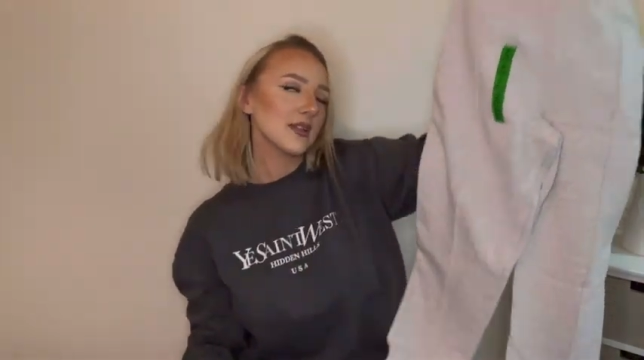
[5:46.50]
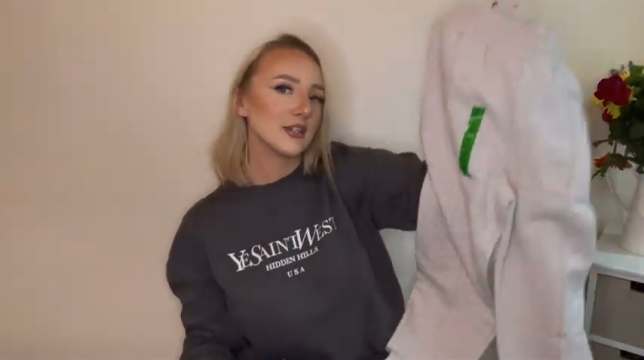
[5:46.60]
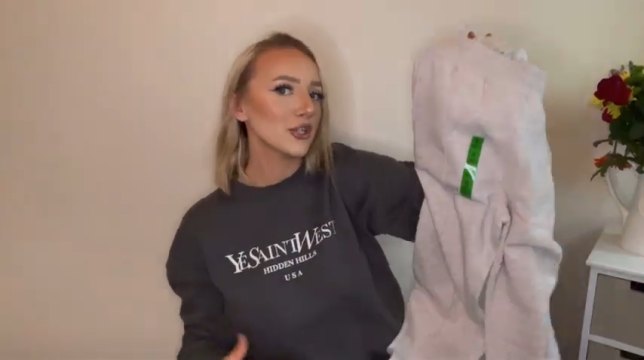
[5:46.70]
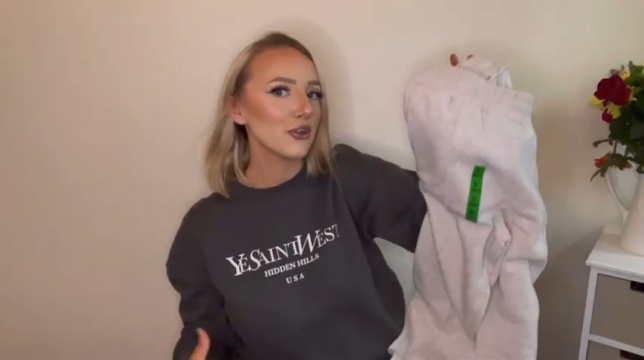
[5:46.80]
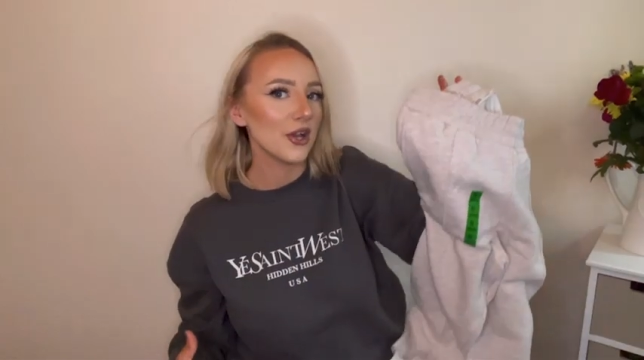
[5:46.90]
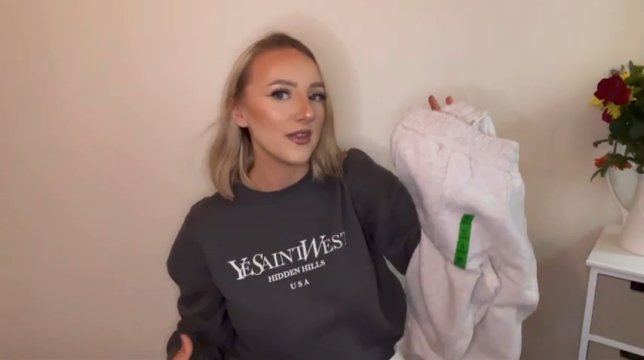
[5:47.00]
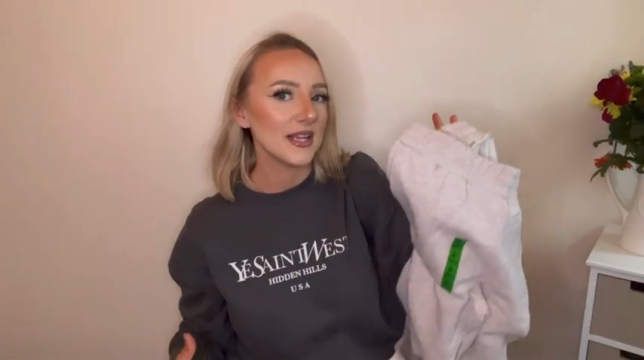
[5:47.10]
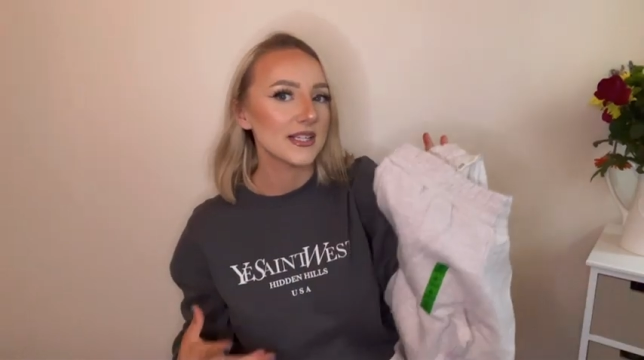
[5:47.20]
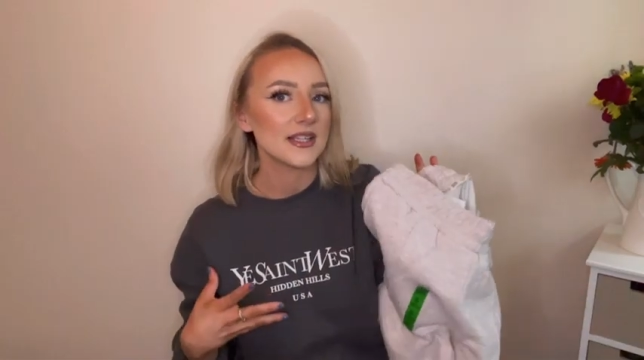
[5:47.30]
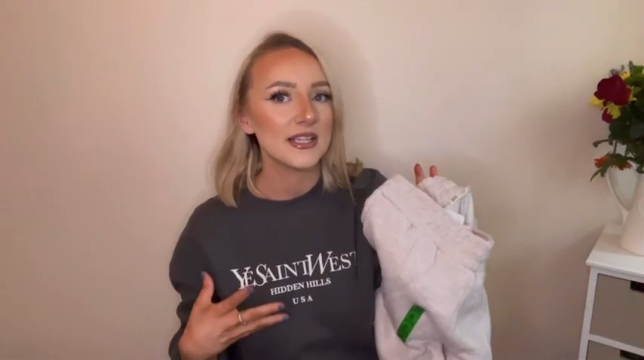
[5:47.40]
to try
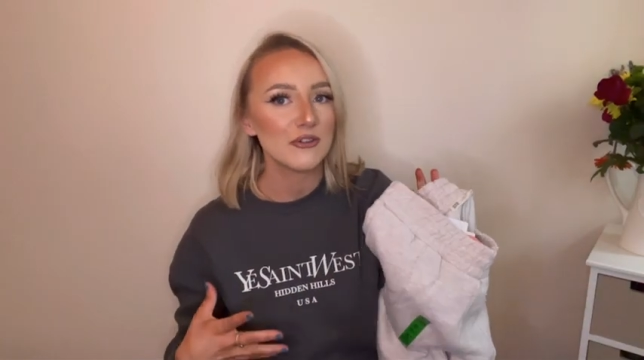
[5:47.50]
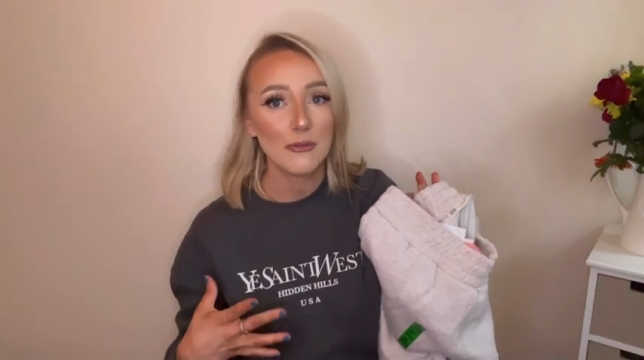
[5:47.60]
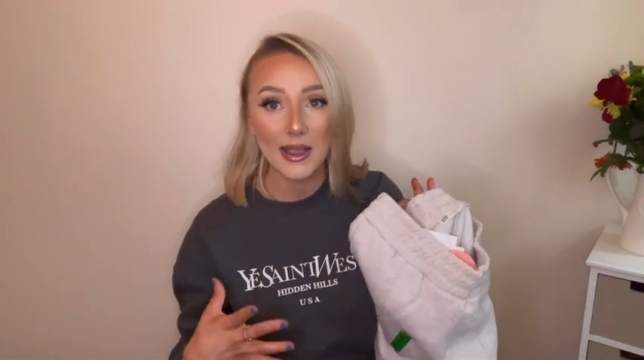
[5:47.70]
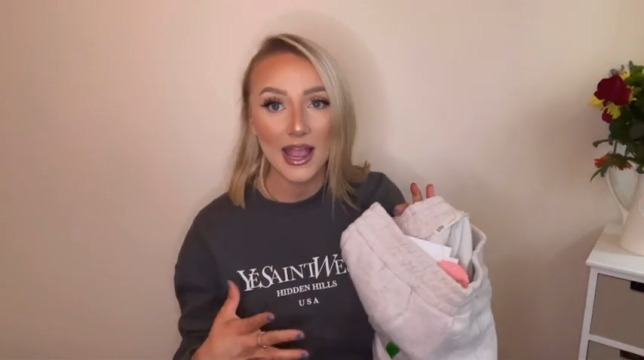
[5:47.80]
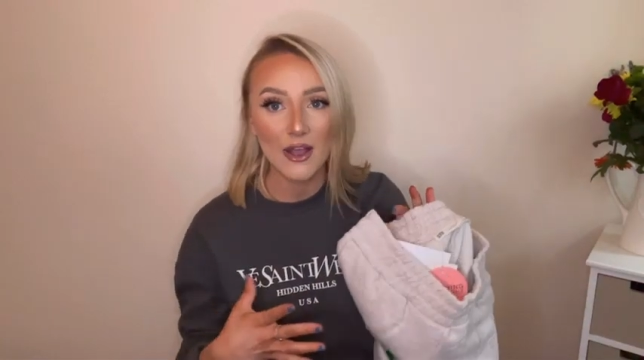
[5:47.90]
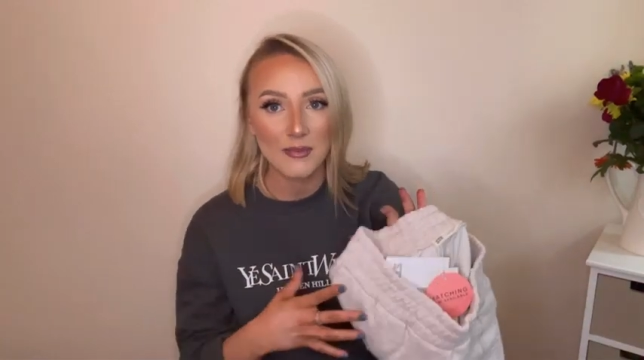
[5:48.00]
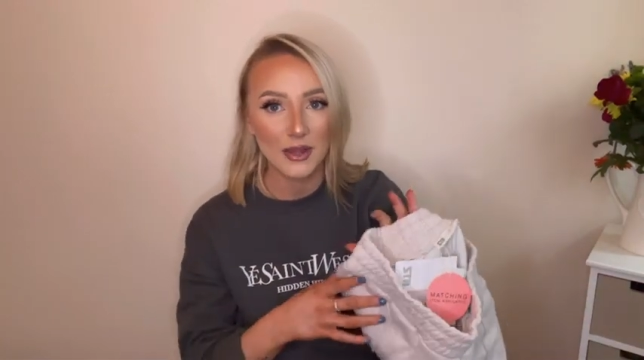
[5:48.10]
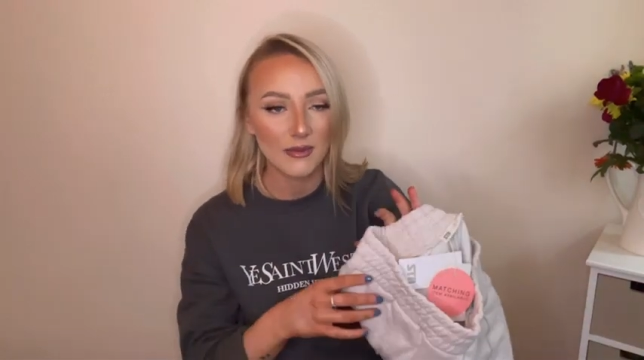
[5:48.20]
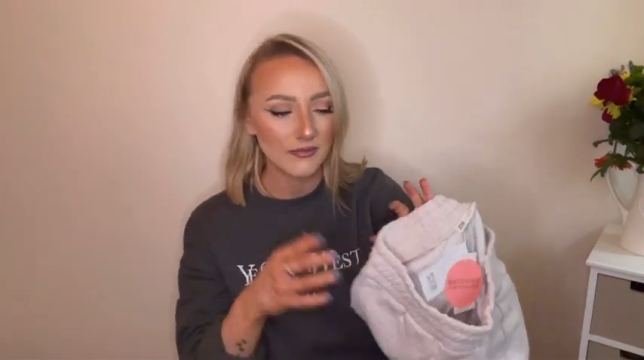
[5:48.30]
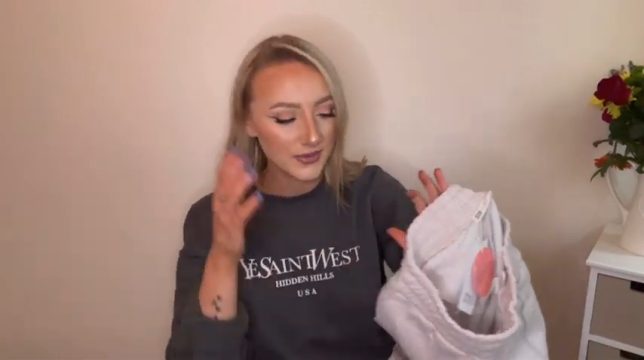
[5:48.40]
these. These are a bit out of my
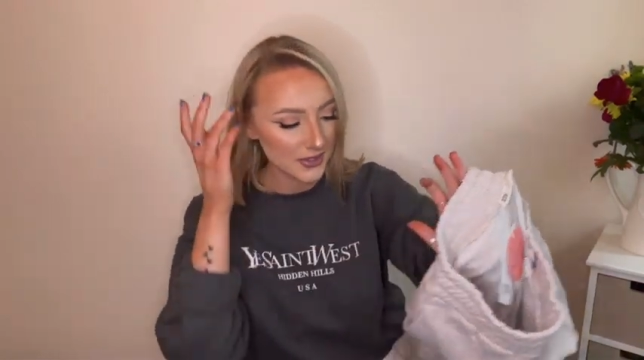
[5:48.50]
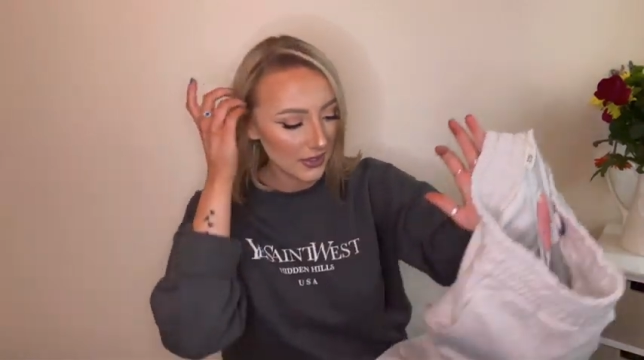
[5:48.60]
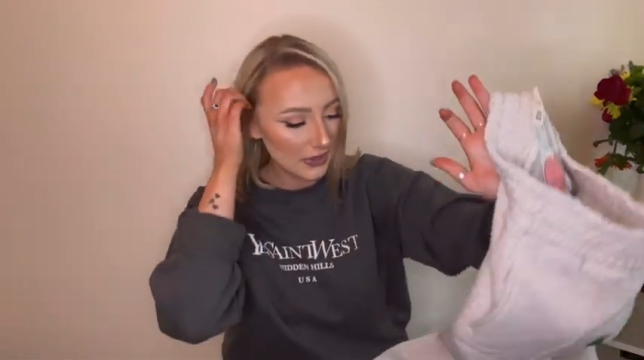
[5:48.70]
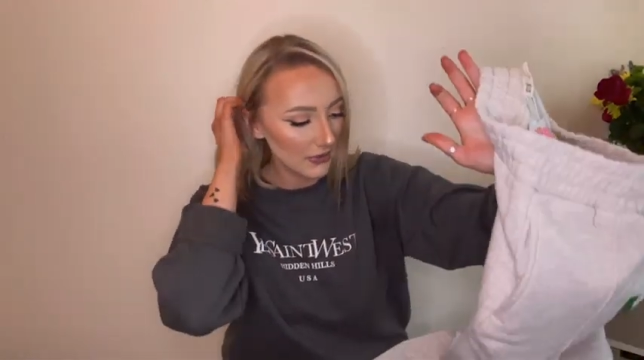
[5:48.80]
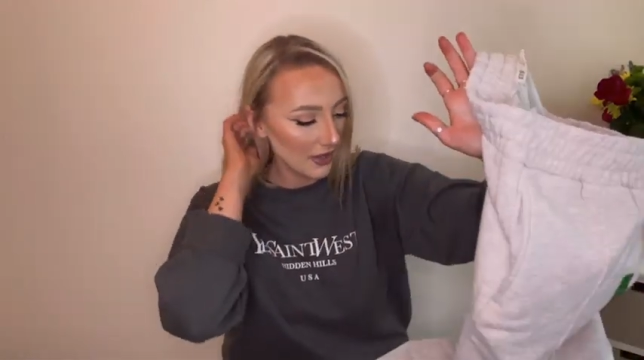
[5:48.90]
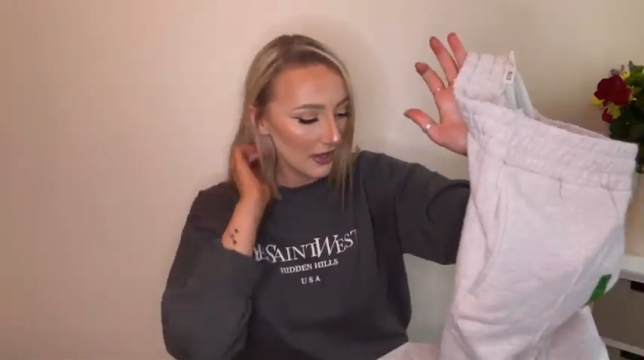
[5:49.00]
comfort zone,